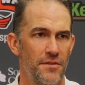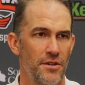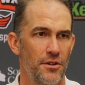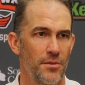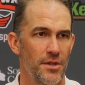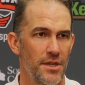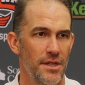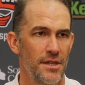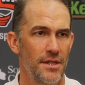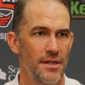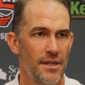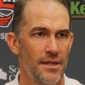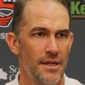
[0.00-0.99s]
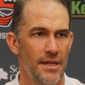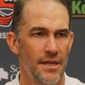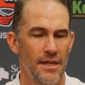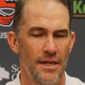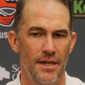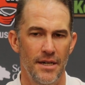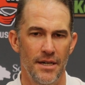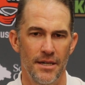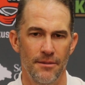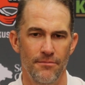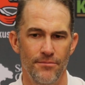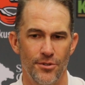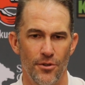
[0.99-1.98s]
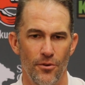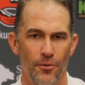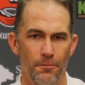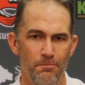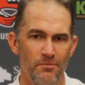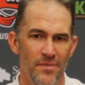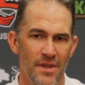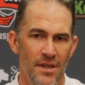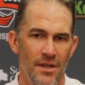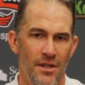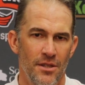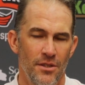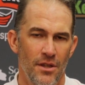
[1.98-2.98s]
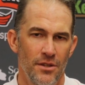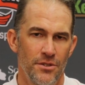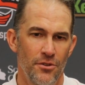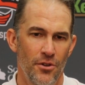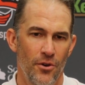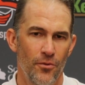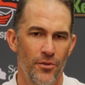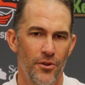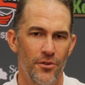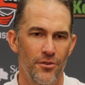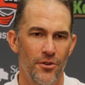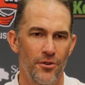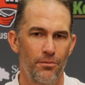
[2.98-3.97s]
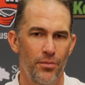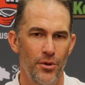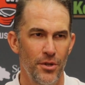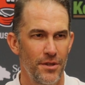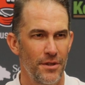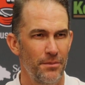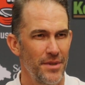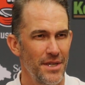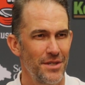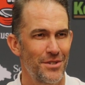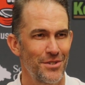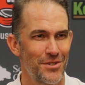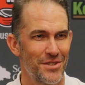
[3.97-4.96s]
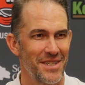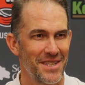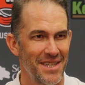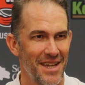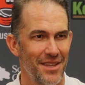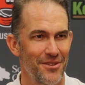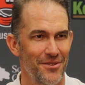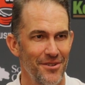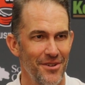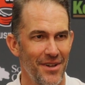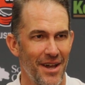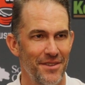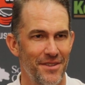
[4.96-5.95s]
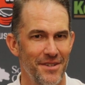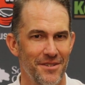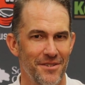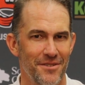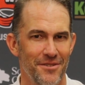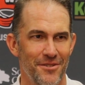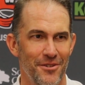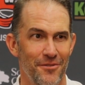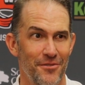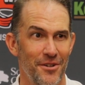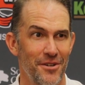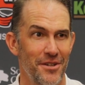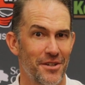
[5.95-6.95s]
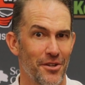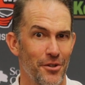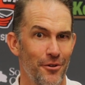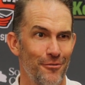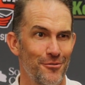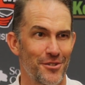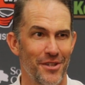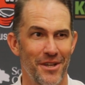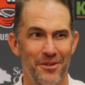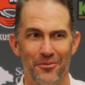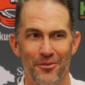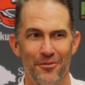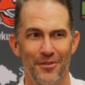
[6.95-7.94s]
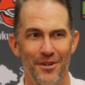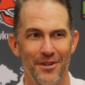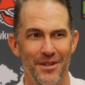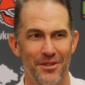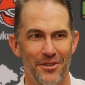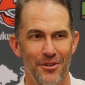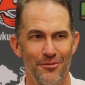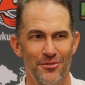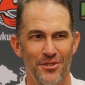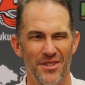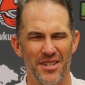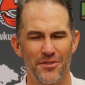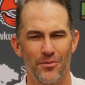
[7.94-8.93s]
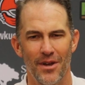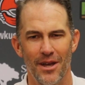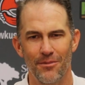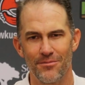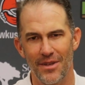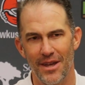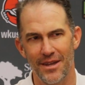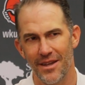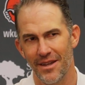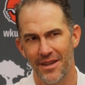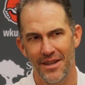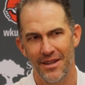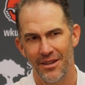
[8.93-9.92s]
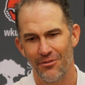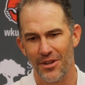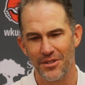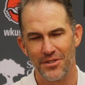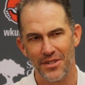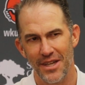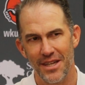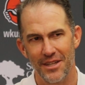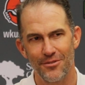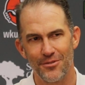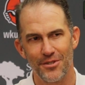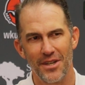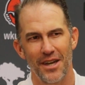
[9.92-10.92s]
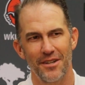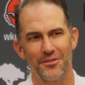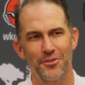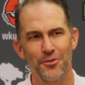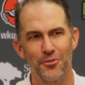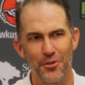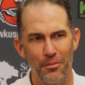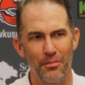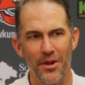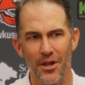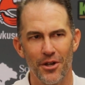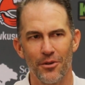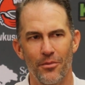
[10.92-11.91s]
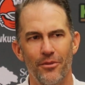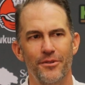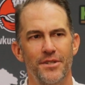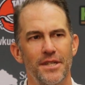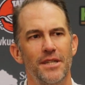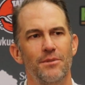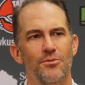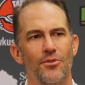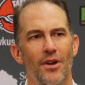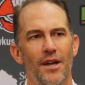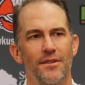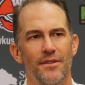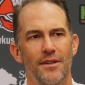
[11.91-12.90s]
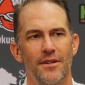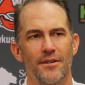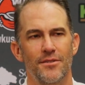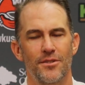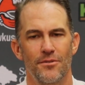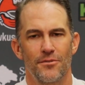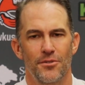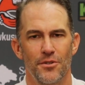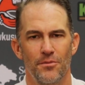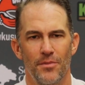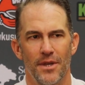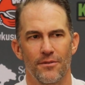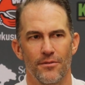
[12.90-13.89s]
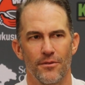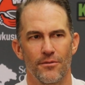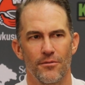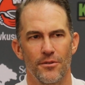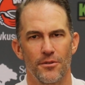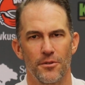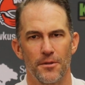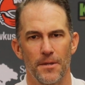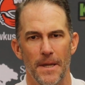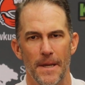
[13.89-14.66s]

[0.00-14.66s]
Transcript: film again. So, you know, they're putting the pieces together. I think they're very close, like we're very close, and that's why when I say, hey, there's kind of two comparable teams right there, so it should make for a really good